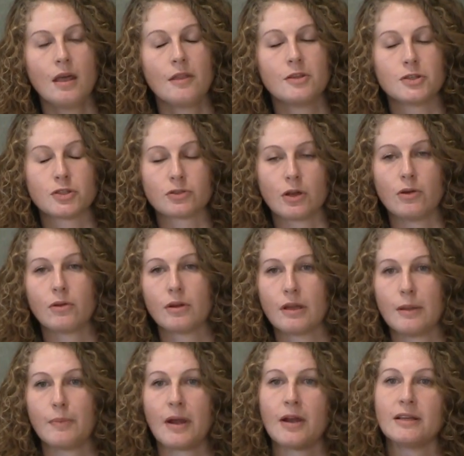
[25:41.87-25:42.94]
the stroke.
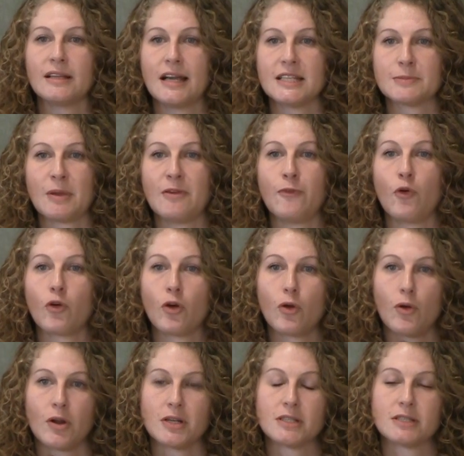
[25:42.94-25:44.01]
It paralyzed my vocal
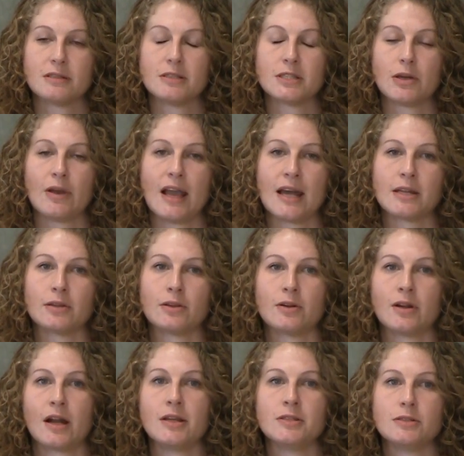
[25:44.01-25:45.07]
cords, and so I had to
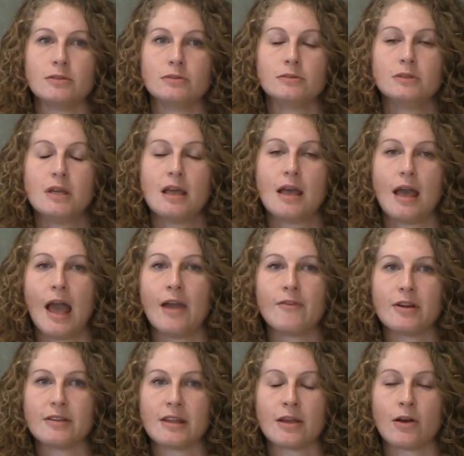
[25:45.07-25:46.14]
learn how to do
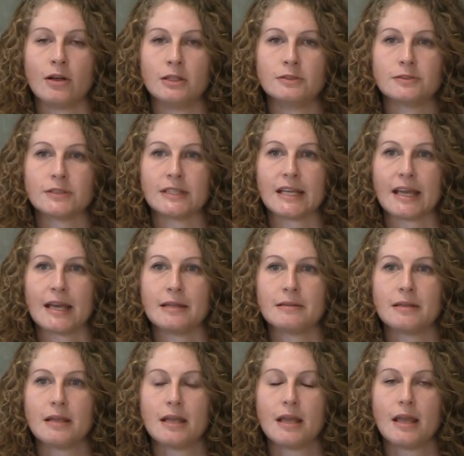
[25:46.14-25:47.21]
everything all over again.
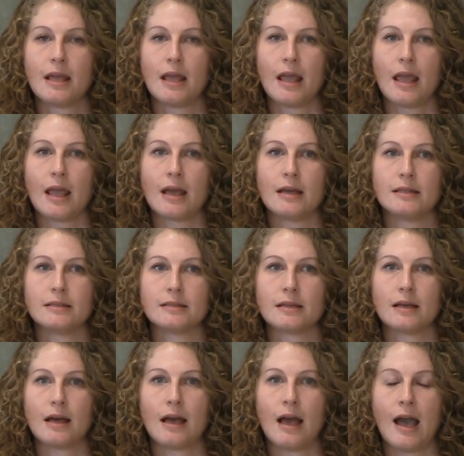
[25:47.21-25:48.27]
And
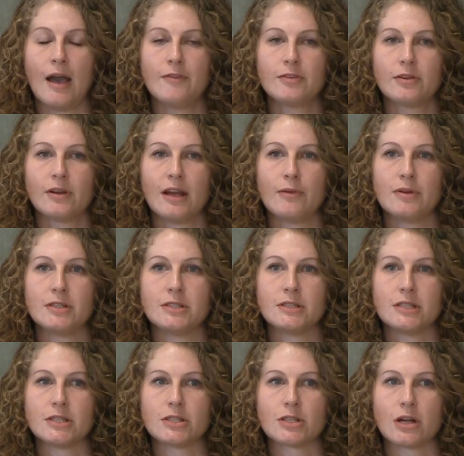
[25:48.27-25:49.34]
after I was
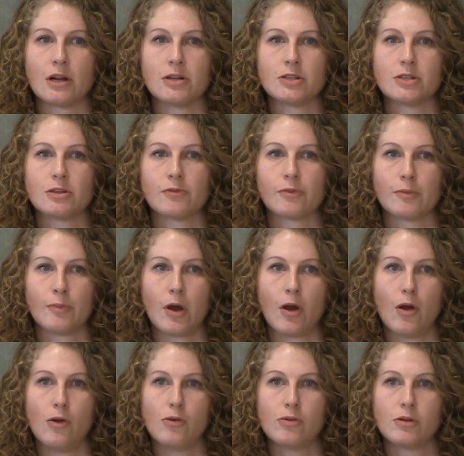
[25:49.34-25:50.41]
discharged from
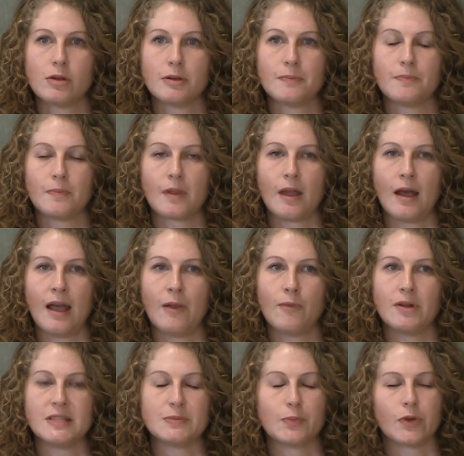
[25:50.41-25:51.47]
Hoag, I
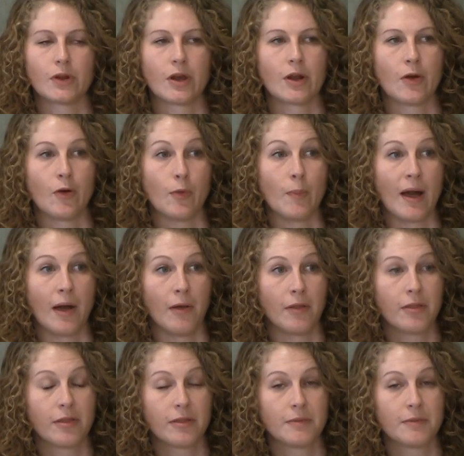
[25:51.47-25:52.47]
was put on home health.